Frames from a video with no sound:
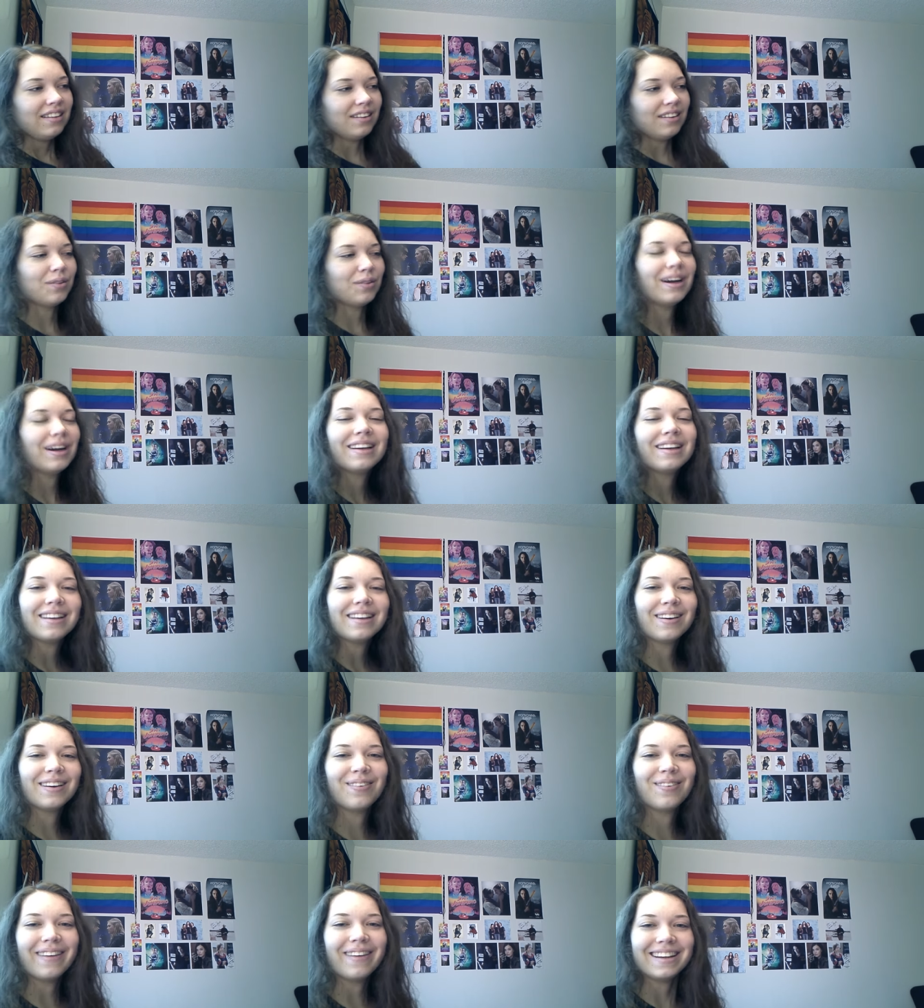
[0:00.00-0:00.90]
Why,
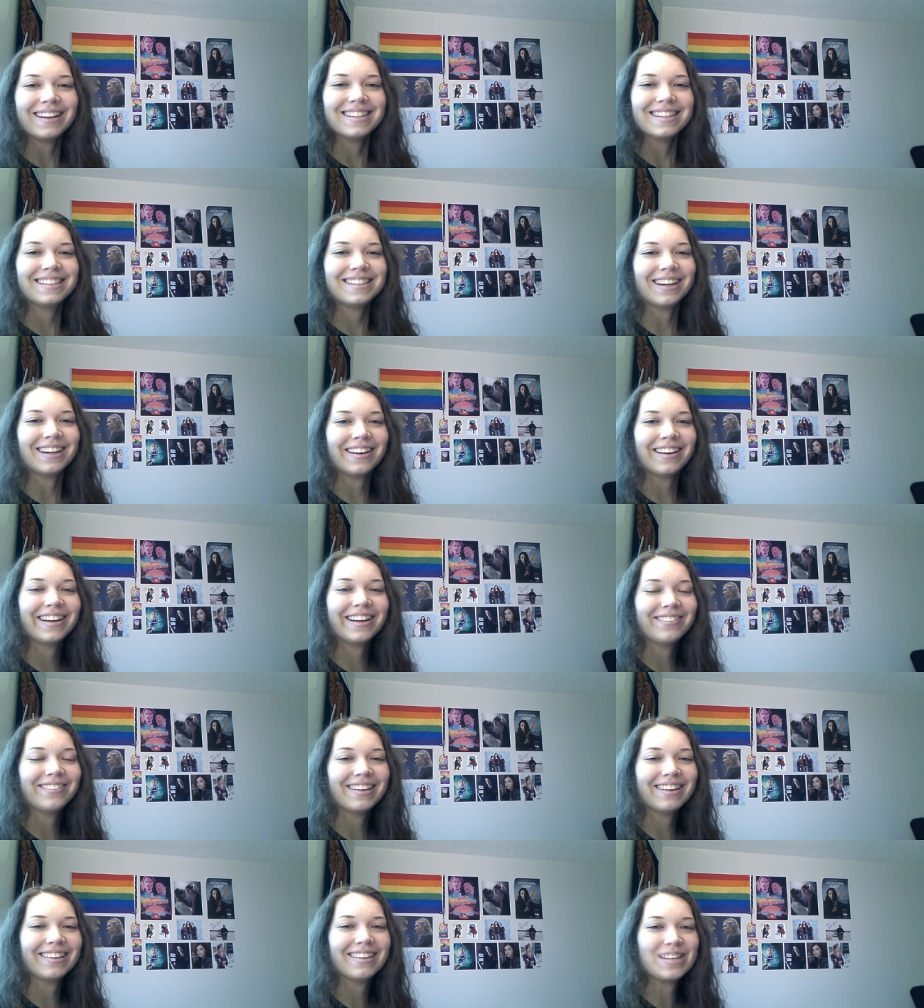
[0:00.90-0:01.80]
why is he talking
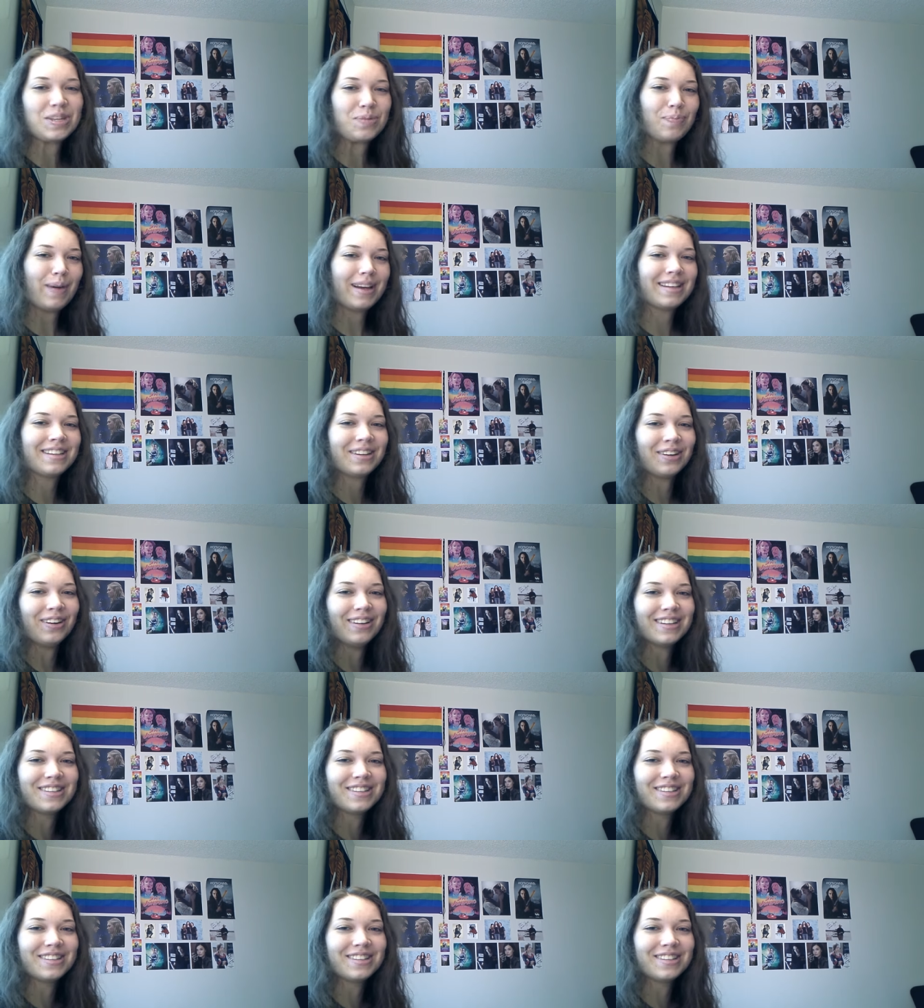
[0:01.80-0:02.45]
about the Spice Girls